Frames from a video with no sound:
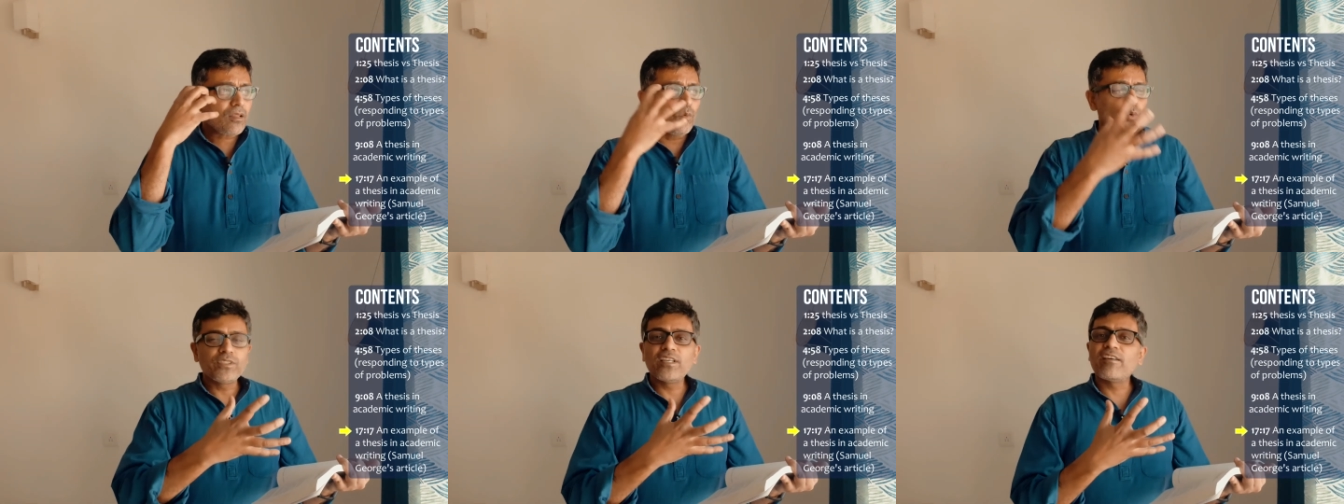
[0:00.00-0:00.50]

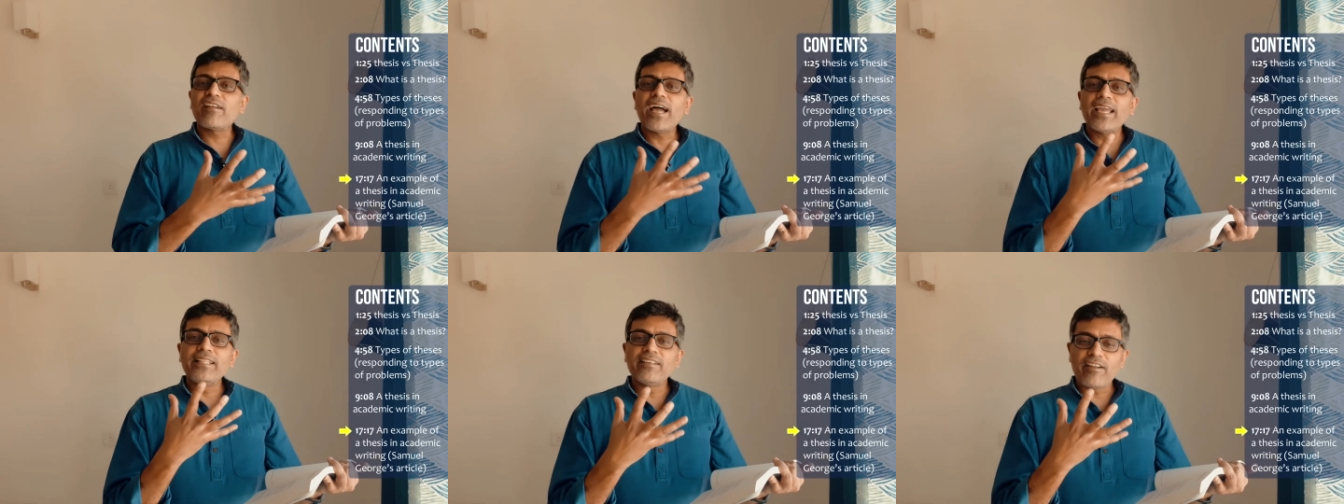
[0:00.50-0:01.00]
was a
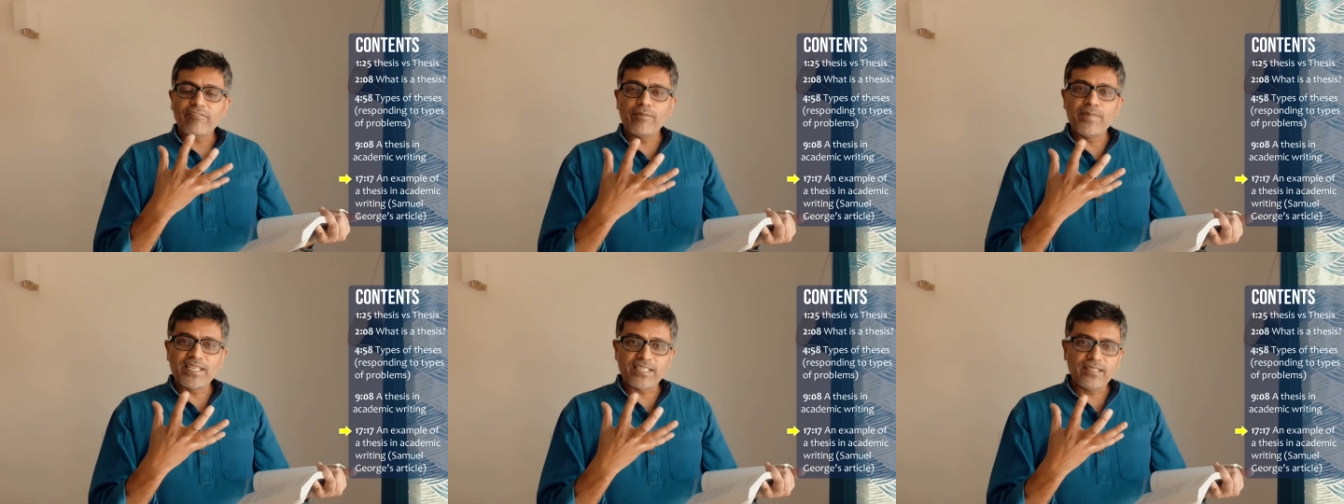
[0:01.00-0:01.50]
cry in the
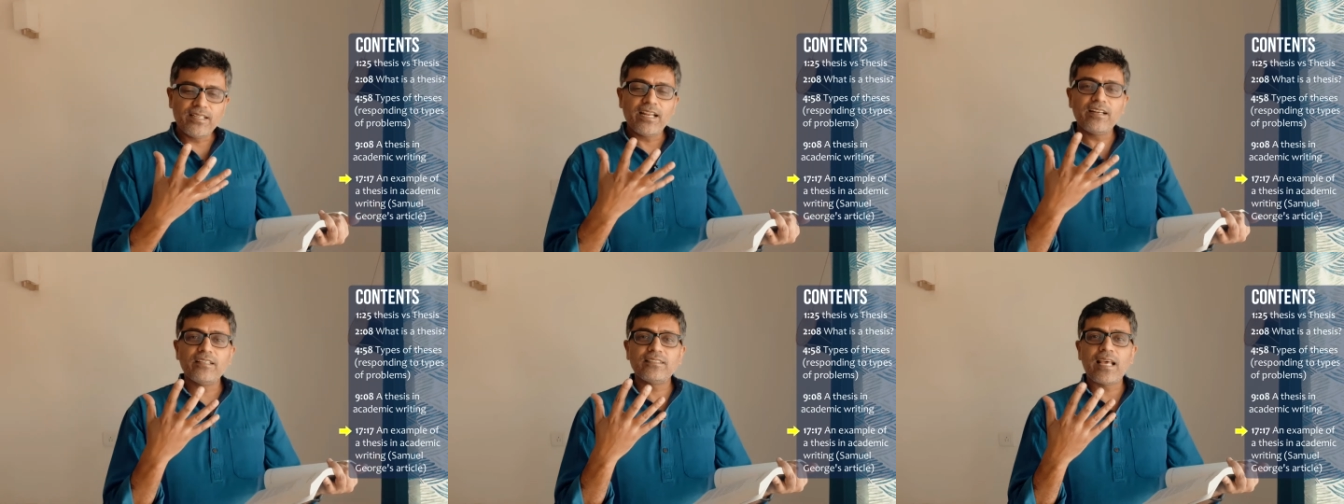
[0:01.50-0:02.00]
Reformation,
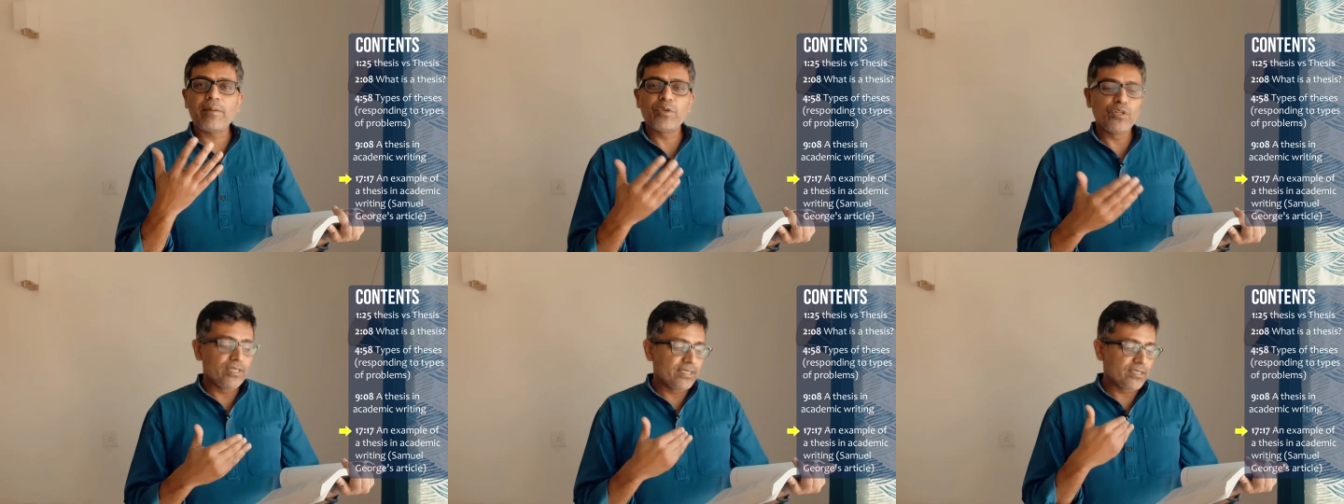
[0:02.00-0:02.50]
and
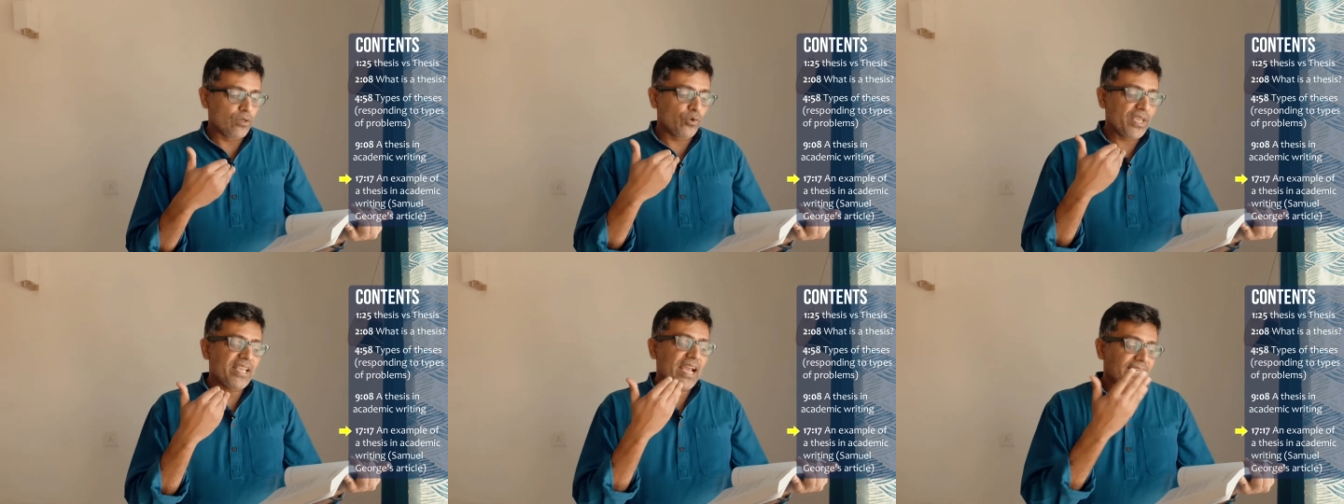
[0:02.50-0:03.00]
Samuel is
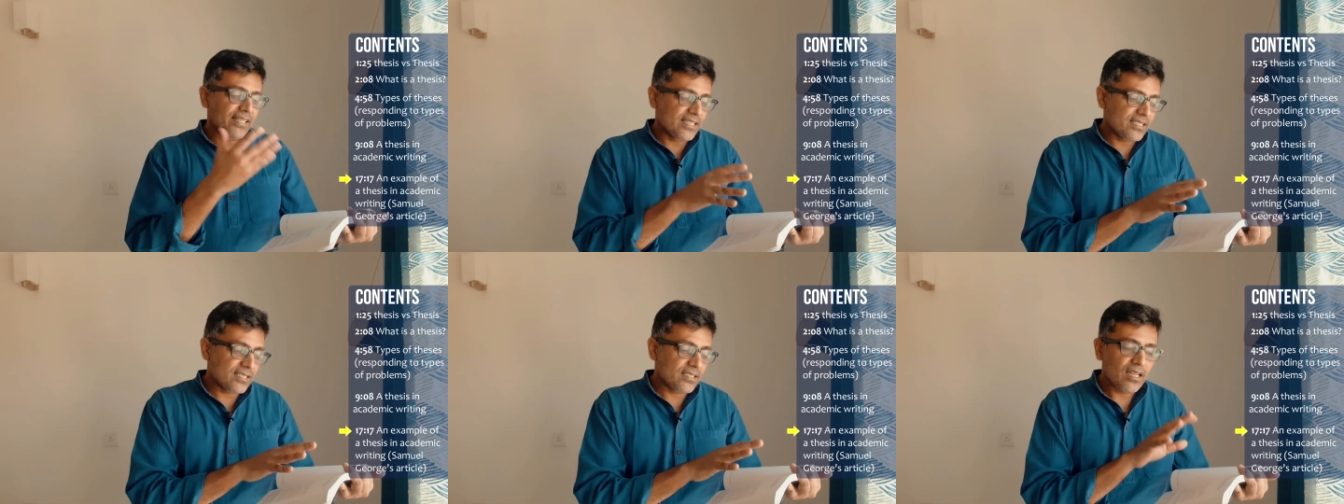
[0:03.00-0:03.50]
looking at
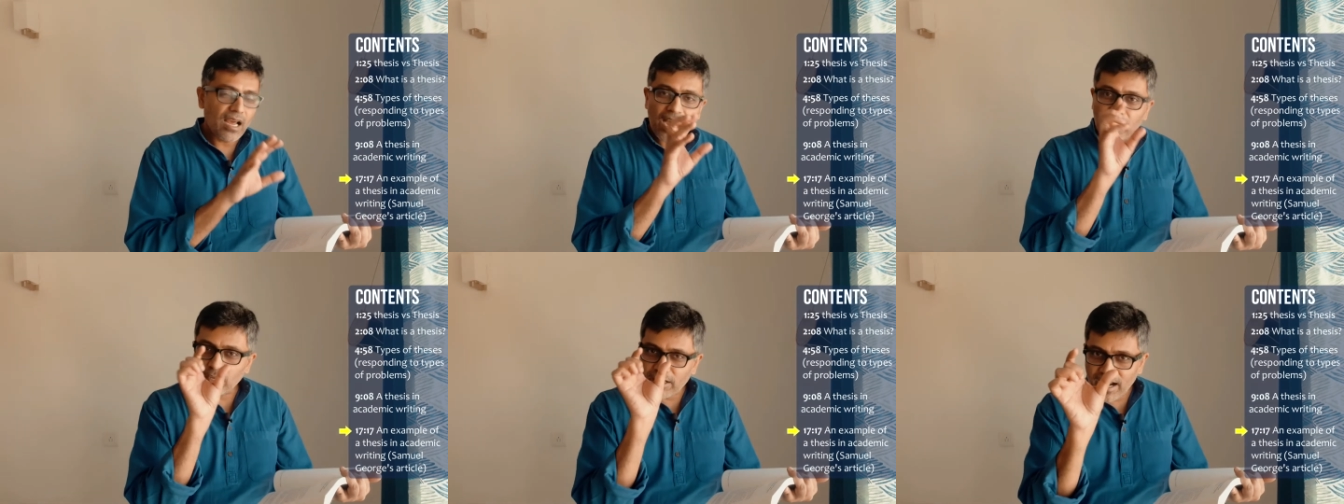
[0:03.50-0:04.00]
this
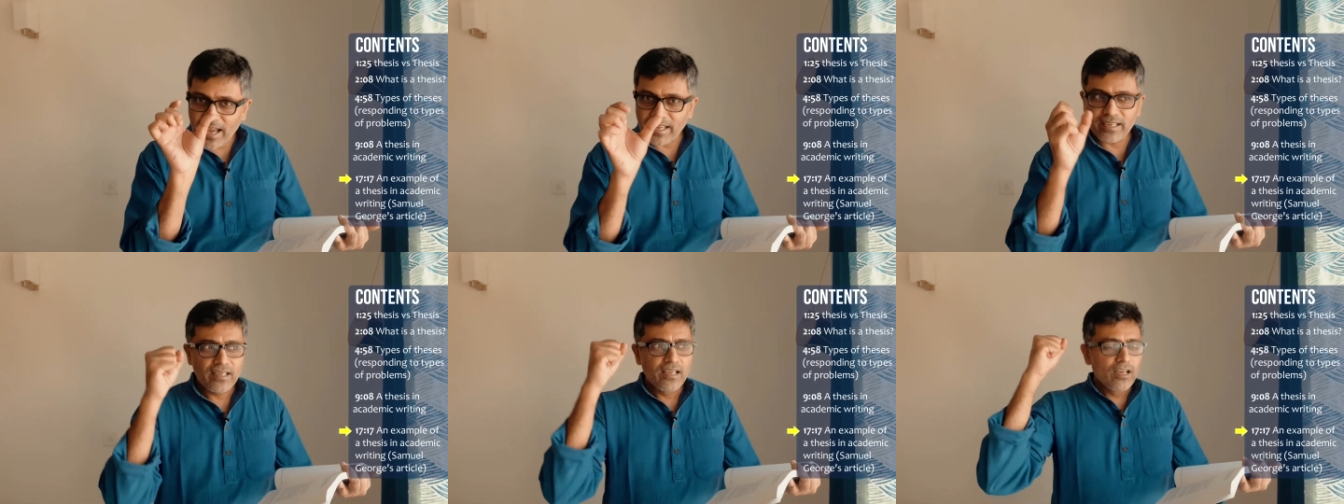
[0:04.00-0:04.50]
cry,